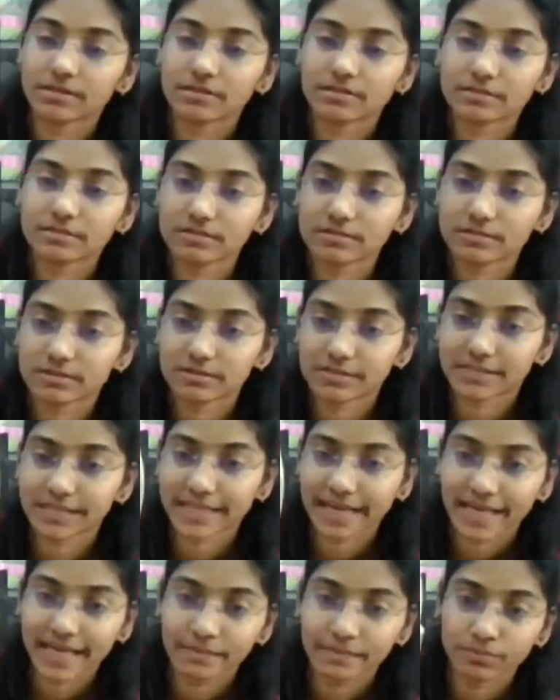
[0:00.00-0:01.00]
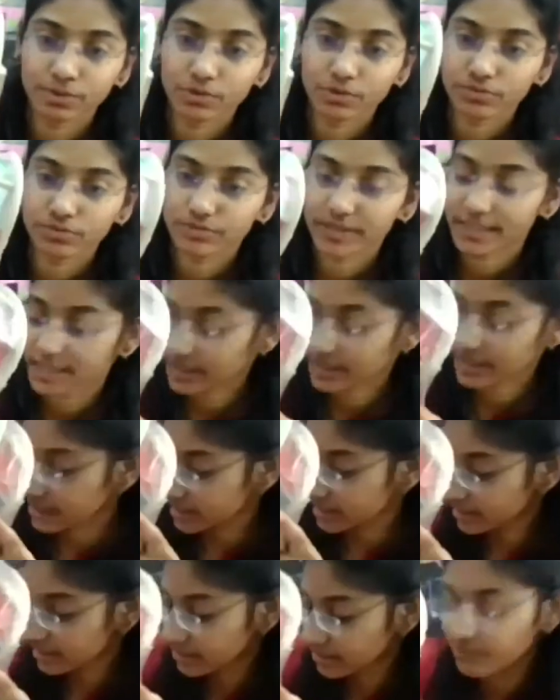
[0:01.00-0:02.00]
This is a rainbow wheel,
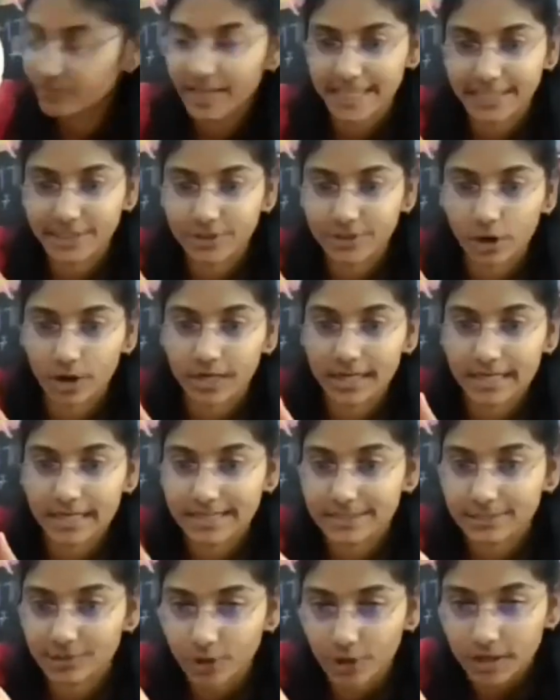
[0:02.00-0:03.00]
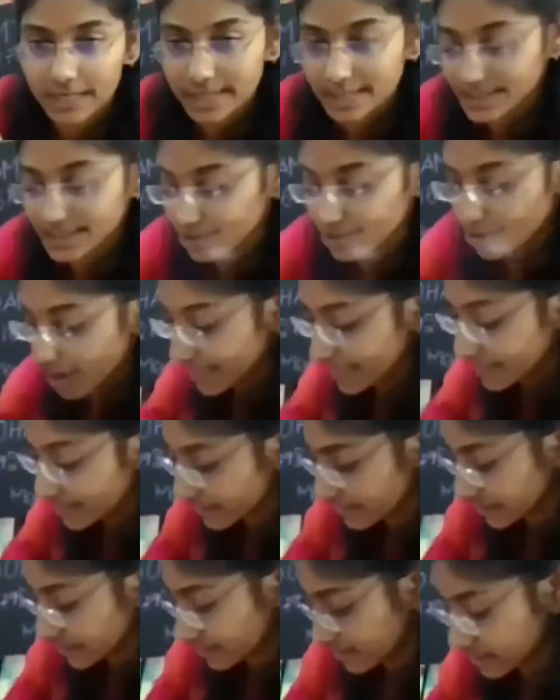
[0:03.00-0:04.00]
very toddler toy.
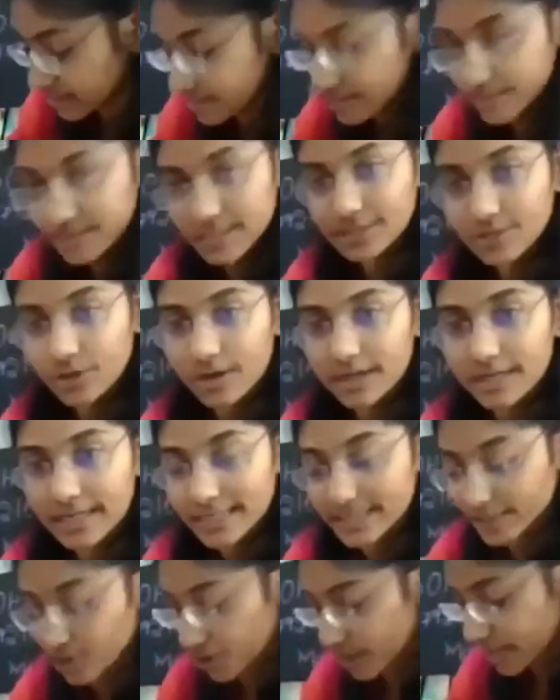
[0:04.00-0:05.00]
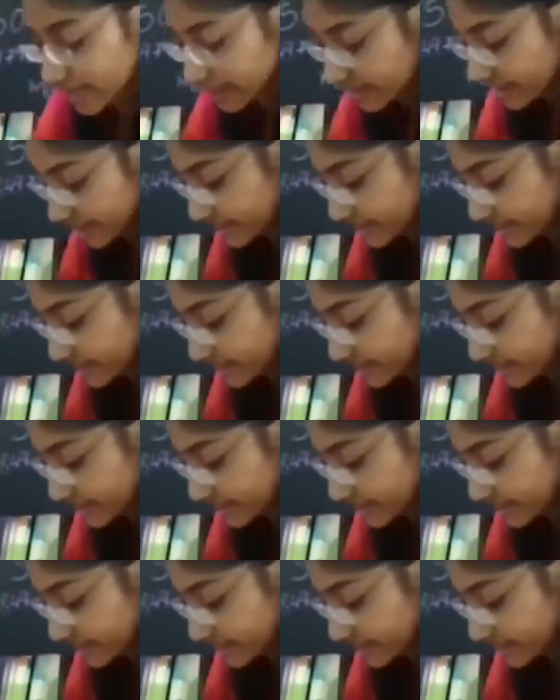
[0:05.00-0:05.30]
This is a toddler toy.